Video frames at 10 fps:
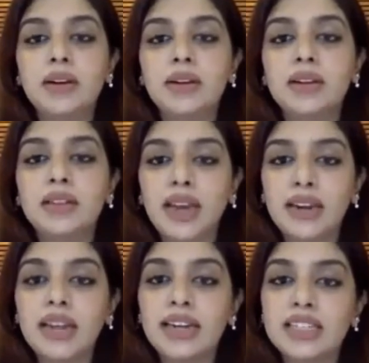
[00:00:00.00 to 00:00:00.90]

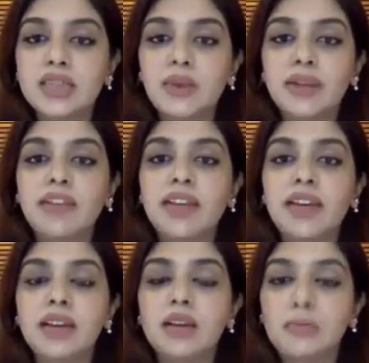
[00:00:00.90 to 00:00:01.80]
then that is when
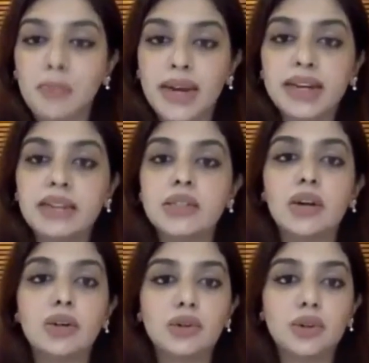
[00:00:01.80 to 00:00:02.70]
we might
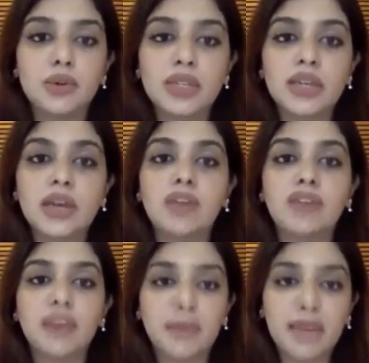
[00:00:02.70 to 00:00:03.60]
resort to using of
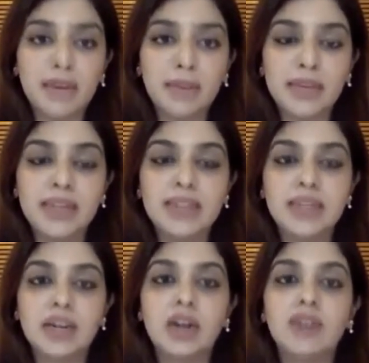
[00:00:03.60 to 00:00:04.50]
chemical peels and
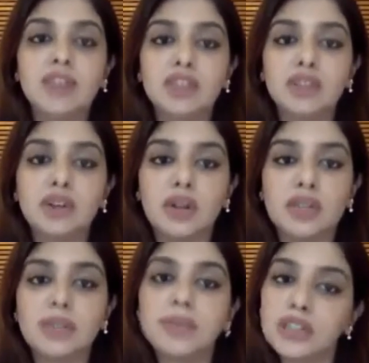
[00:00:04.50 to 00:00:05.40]
all, which would cause
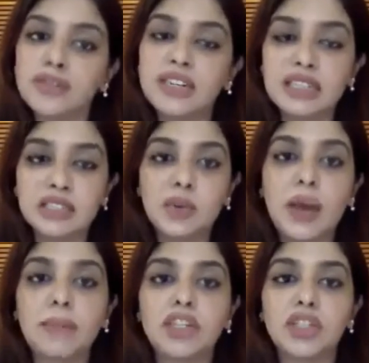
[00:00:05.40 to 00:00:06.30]
a bit of
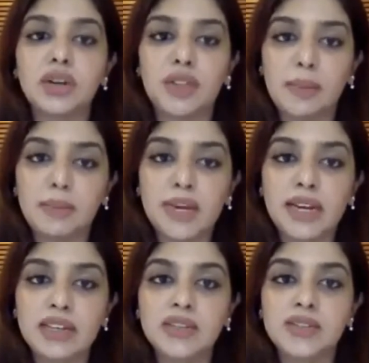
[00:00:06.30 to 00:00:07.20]
desquamation of the upper
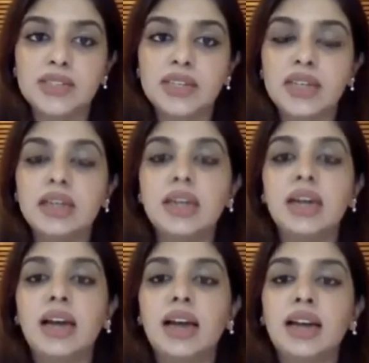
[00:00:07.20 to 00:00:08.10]
layers of skin,
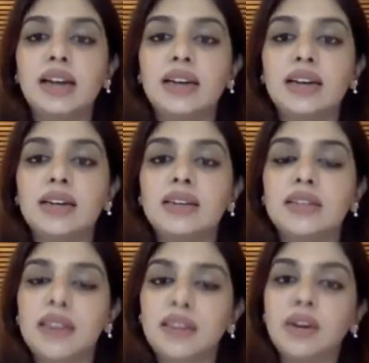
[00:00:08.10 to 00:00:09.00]
and
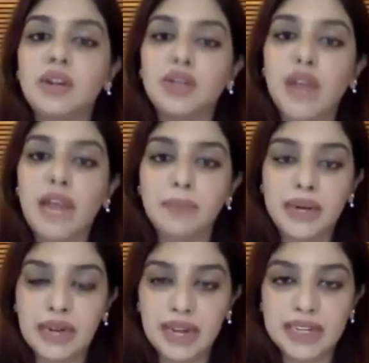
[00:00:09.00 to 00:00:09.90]
that will also help
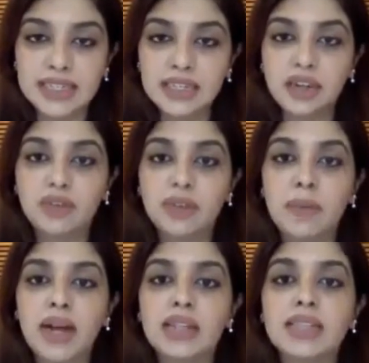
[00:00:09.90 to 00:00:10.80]
in lightening of the
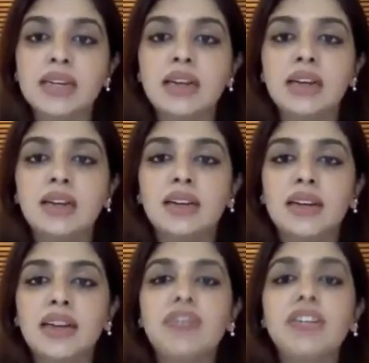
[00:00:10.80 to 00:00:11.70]
mask.
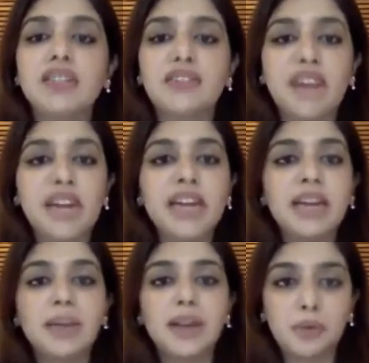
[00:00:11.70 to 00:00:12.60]
And if it is a very
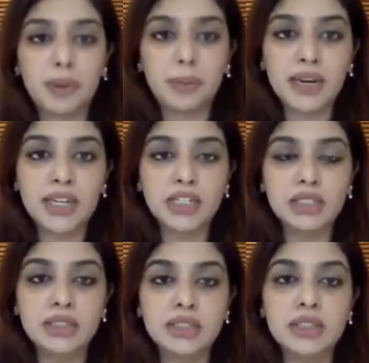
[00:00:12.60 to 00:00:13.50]
deep kind of
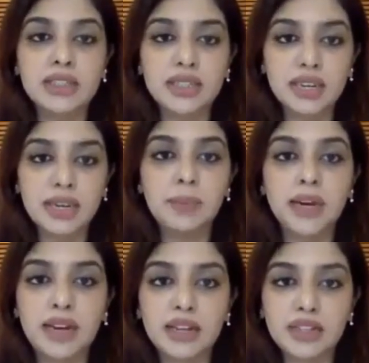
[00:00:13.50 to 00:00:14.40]
pigmentation, it is in the deeper
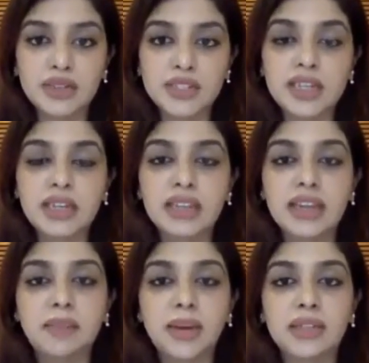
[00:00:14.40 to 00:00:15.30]
layers of skin,
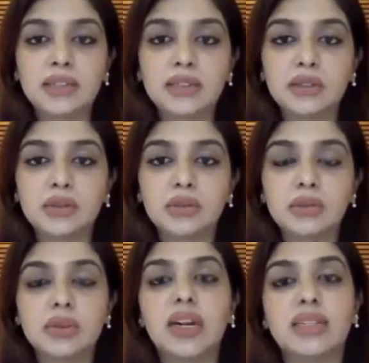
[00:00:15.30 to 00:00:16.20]
then better
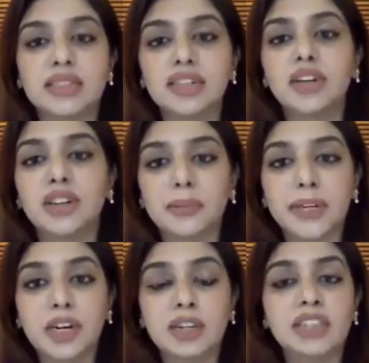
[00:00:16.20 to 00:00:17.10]
to consult your
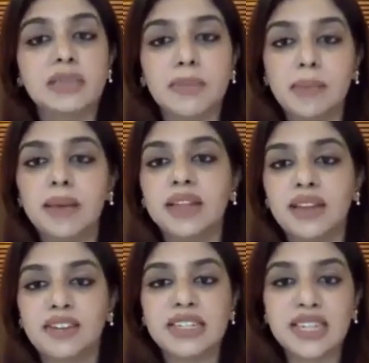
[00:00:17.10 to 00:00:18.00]
dermatologist. Maybe
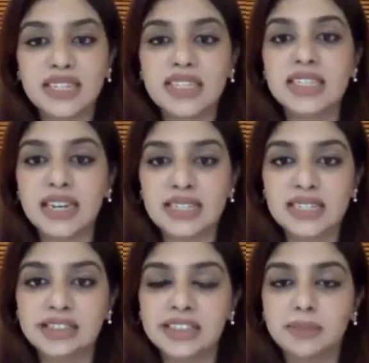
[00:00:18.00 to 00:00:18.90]
they will suggest laser
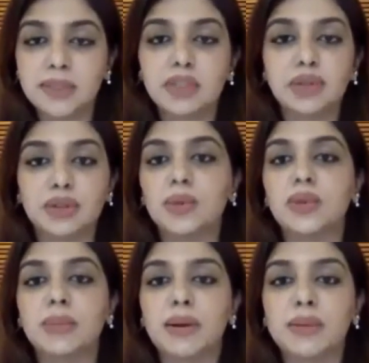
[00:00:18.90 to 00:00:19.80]
treatment to remove
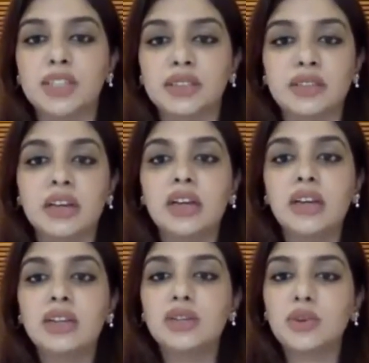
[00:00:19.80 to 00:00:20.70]
the blemishes.
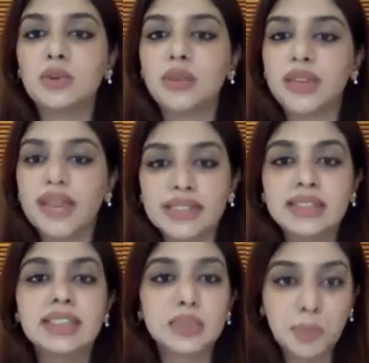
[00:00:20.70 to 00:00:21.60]
So yes,
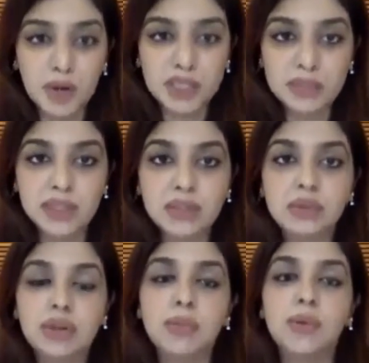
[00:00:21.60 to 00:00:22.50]
it is possible
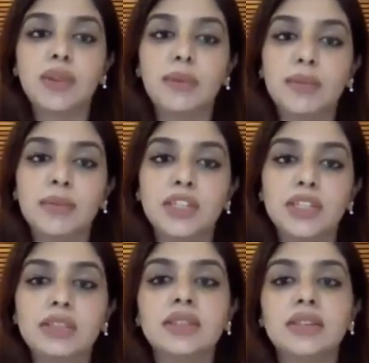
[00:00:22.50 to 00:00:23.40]
to remove the
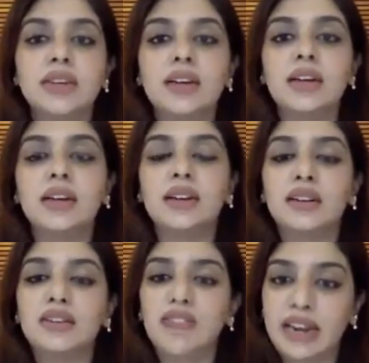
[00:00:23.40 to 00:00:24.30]
blemishes
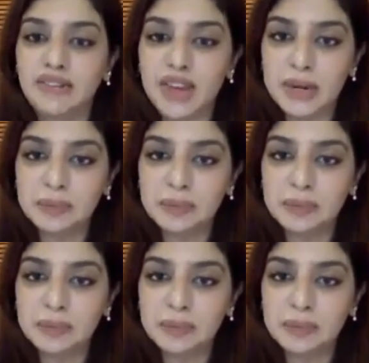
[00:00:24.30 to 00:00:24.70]
very well.